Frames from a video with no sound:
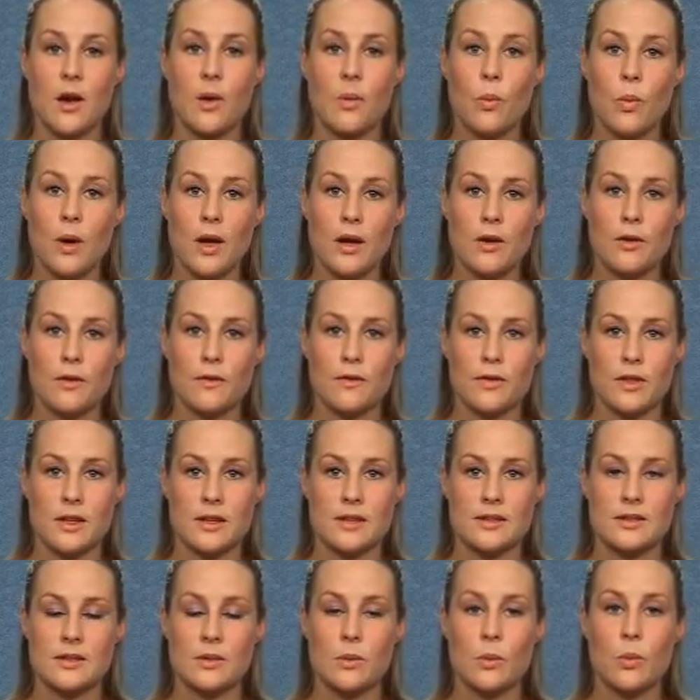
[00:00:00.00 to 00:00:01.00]
aware of
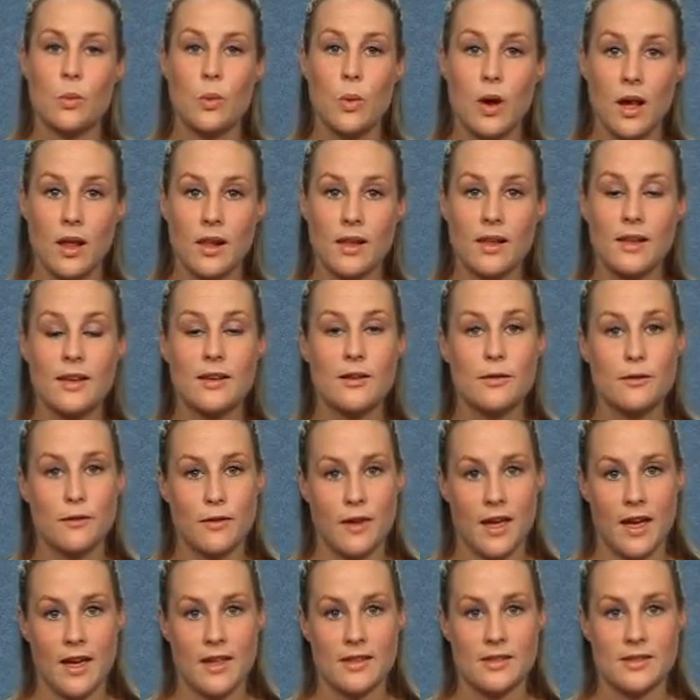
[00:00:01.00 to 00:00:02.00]
this well in
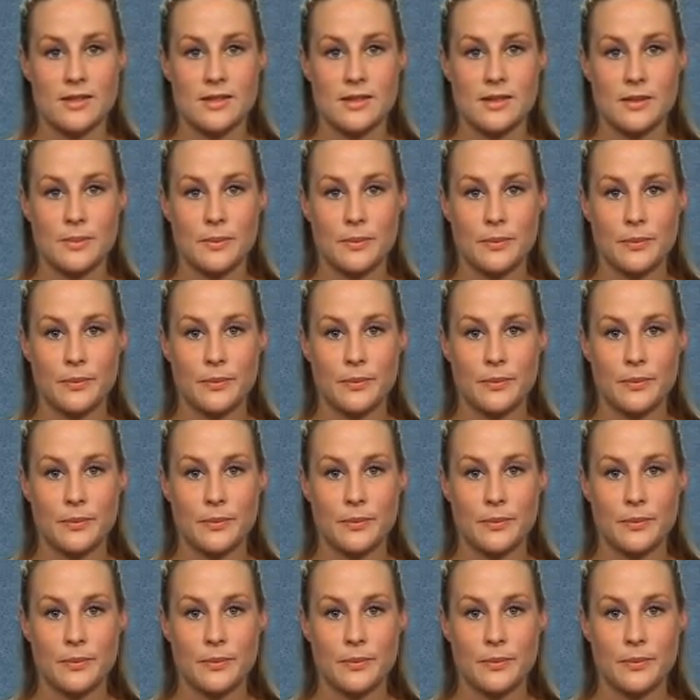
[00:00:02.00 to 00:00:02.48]
advance.